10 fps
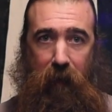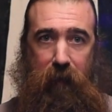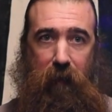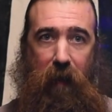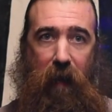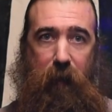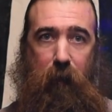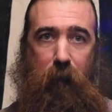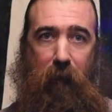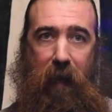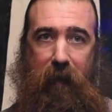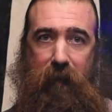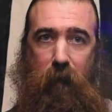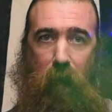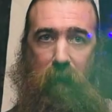So the high beam has
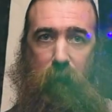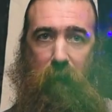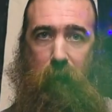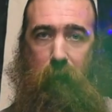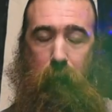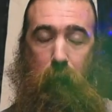quite a bit